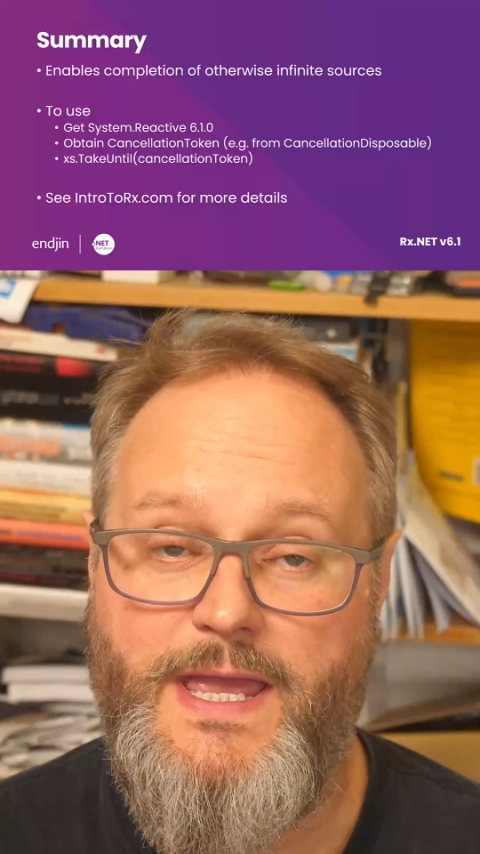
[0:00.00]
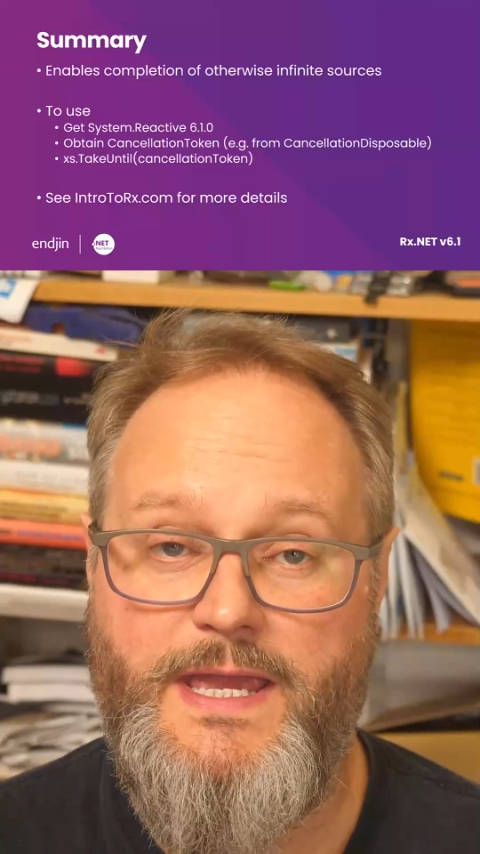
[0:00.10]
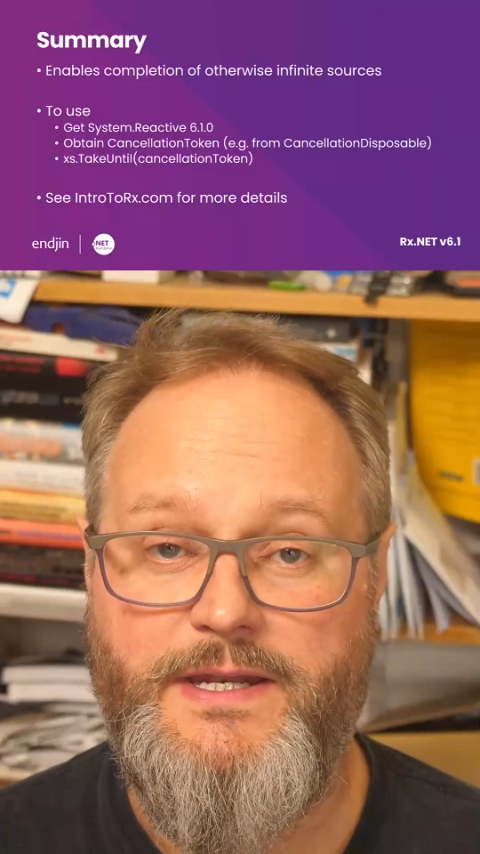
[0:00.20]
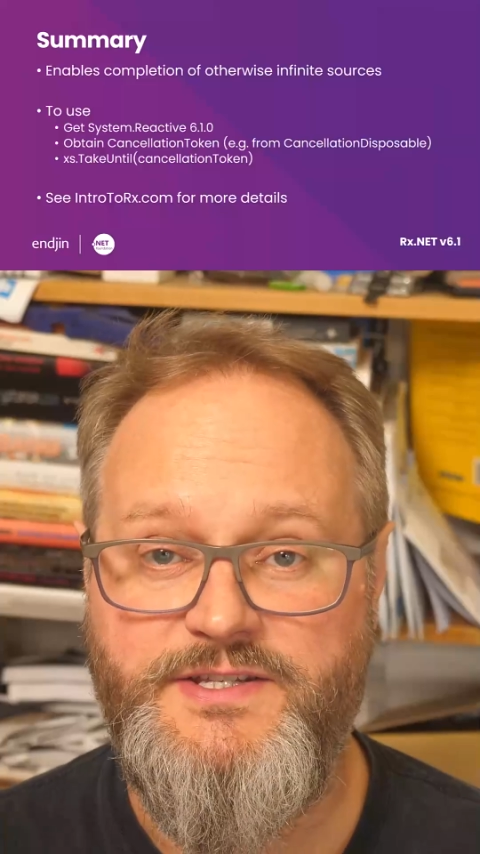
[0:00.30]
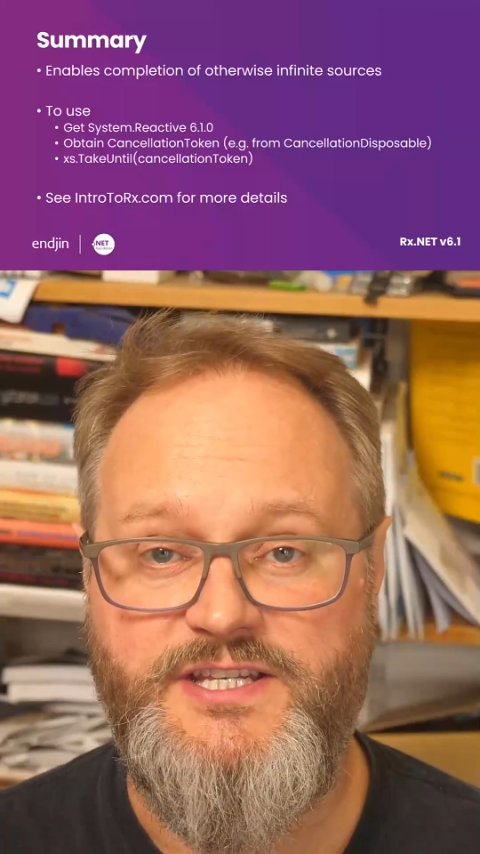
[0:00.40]

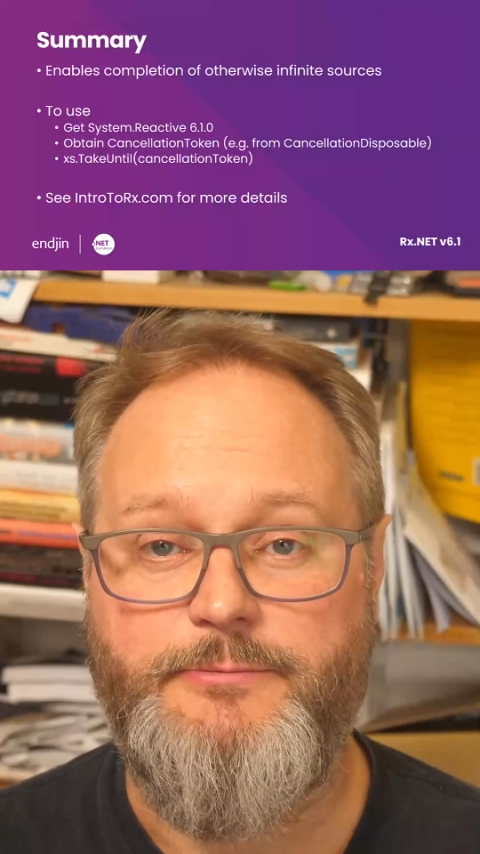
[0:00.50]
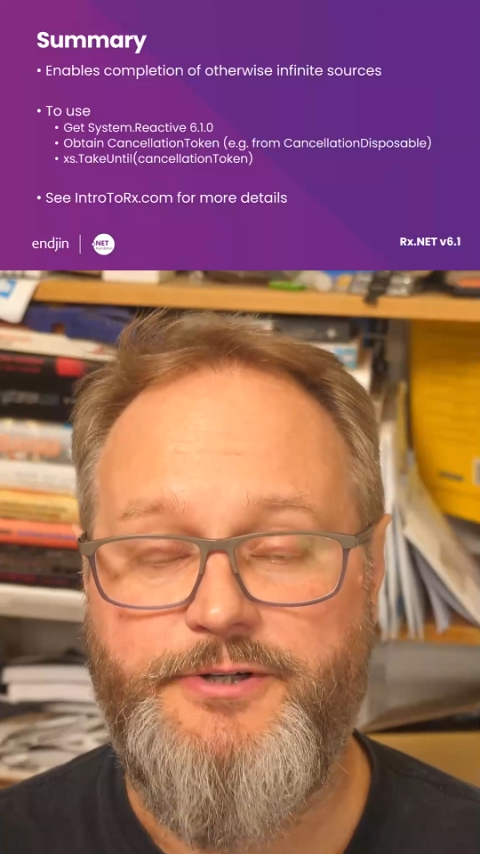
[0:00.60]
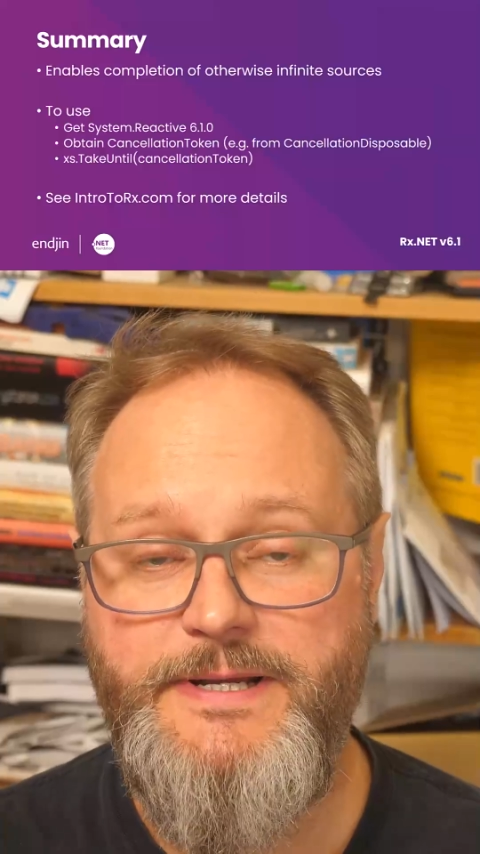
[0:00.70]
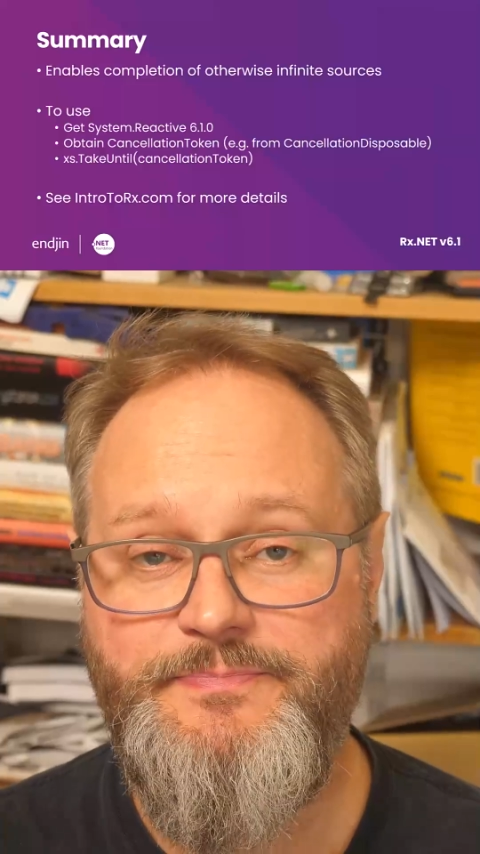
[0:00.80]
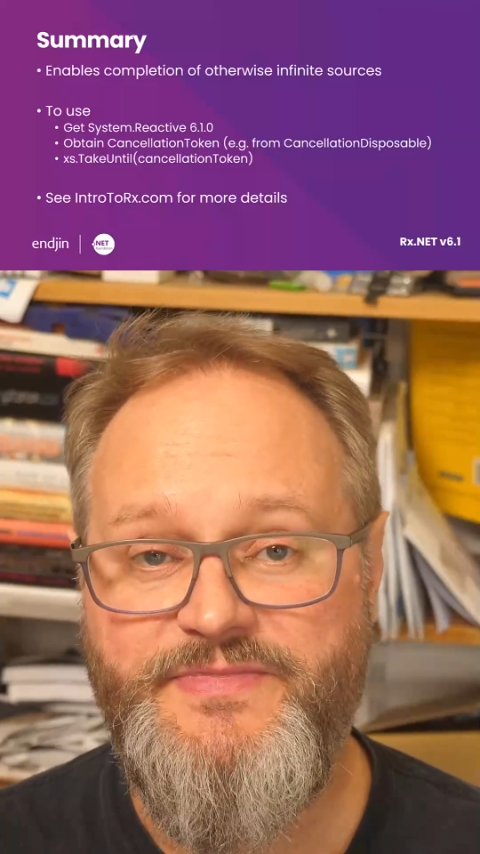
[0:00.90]
in
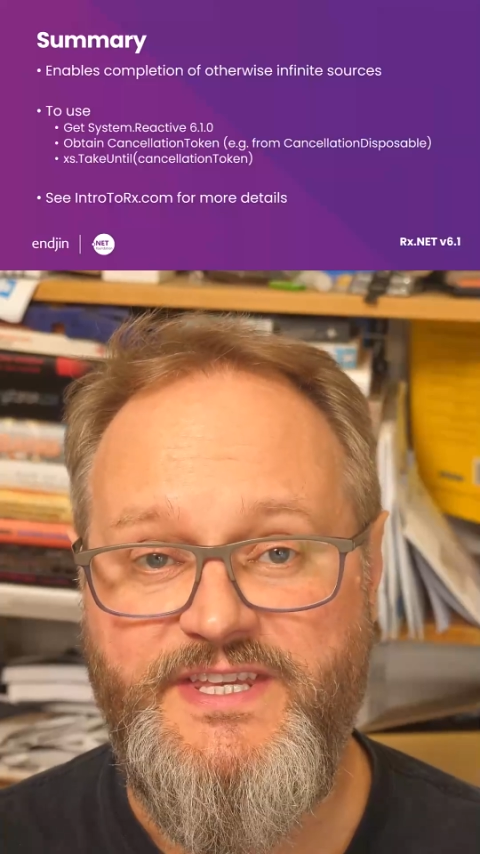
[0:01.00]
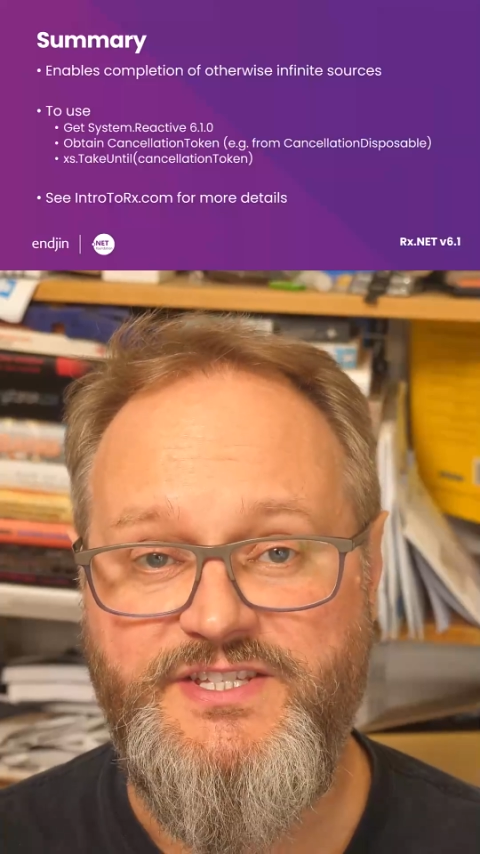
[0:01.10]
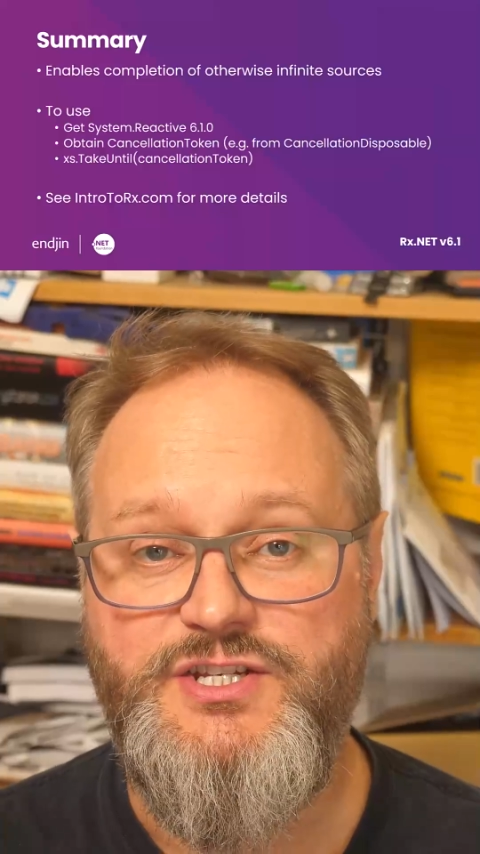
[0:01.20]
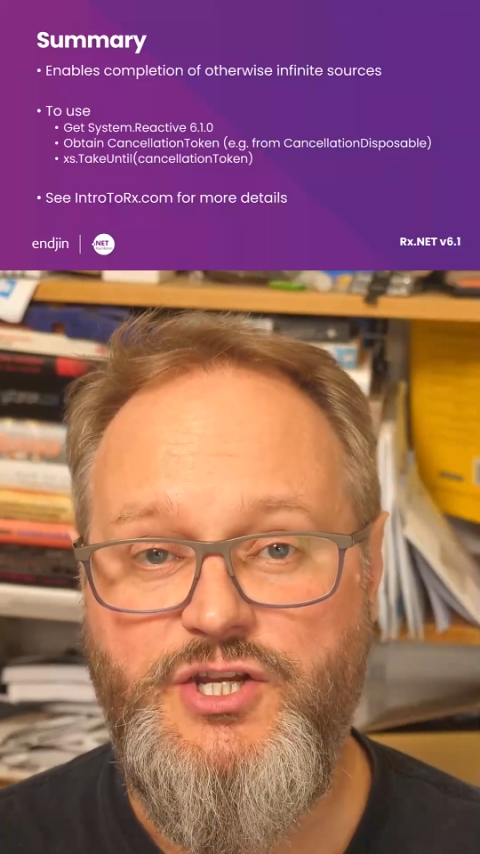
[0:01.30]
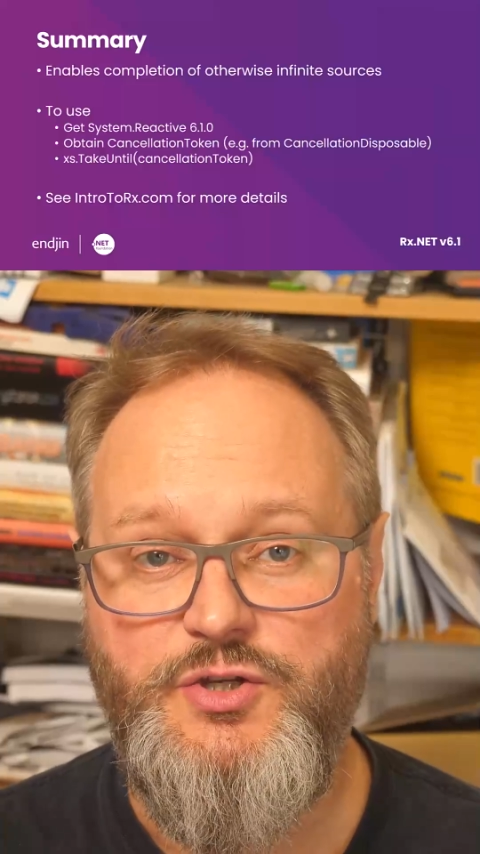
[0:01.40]
summary,
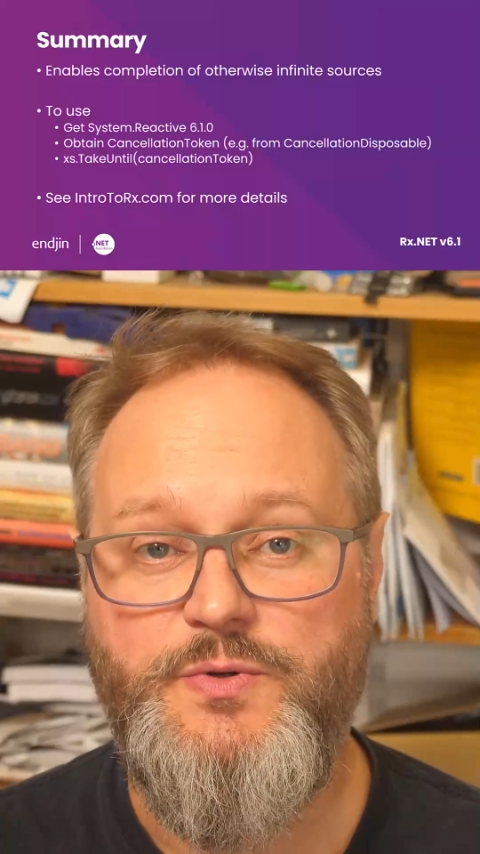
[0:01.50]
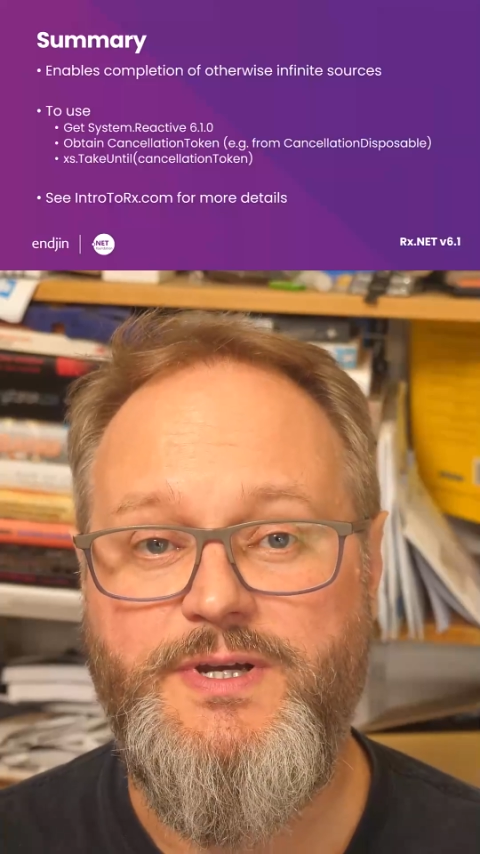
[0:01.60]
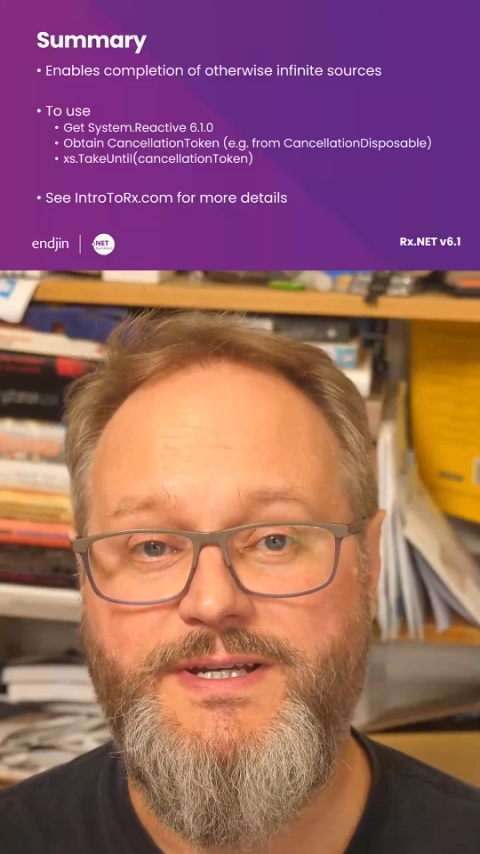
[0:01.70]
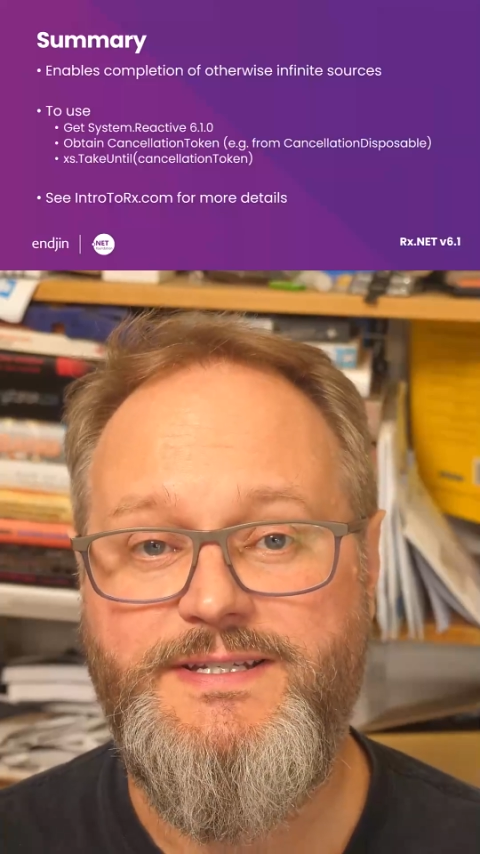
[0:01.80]
this new